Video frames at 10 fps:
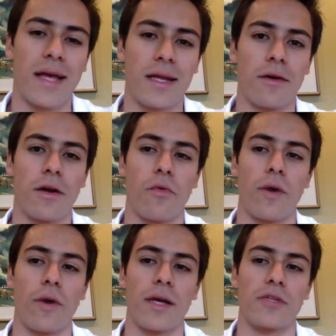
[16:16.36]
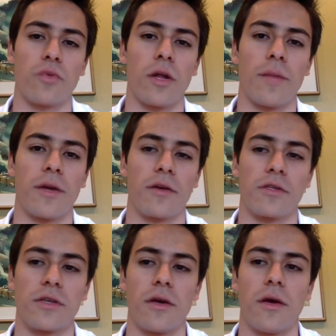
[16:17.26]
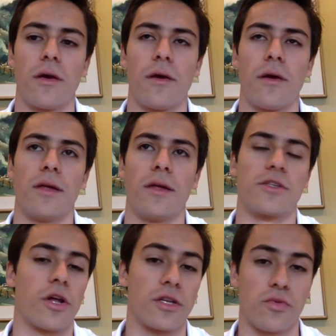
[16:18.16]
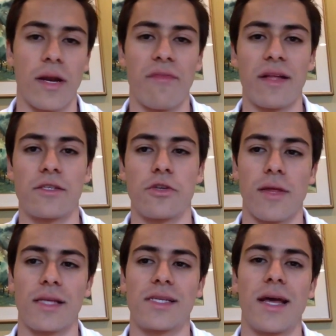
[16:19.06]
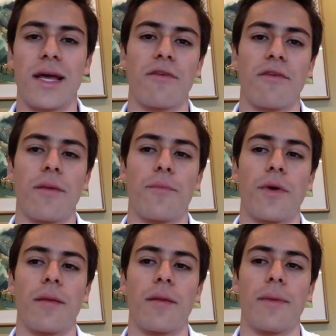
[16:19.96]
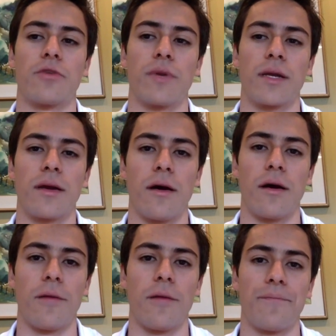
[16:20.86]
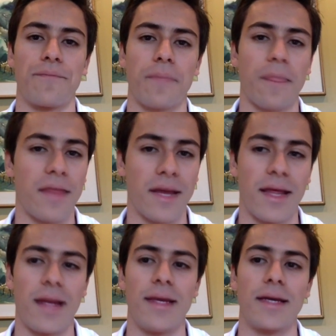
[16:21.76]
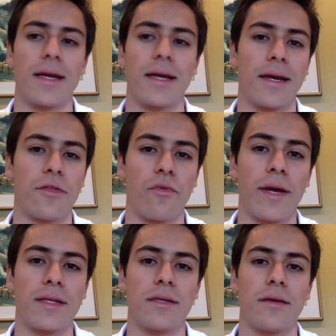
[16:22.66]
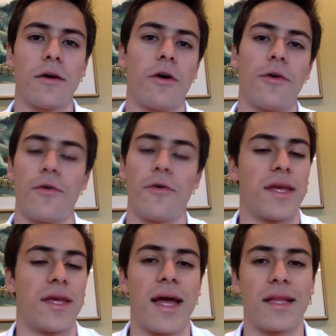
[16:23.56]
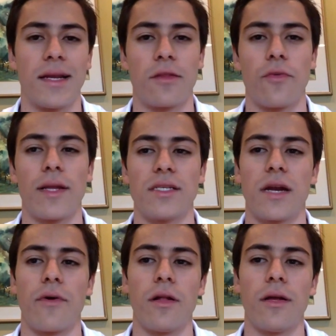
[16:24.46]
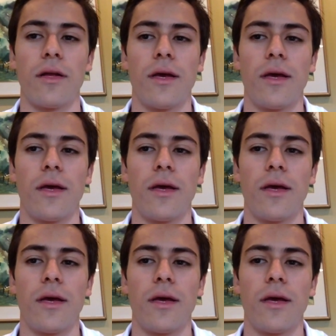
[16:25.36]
likely gonna work as well because it's not as relevant. So that's like a very important metric, like the link click-through rate or the ad click-through rate in general.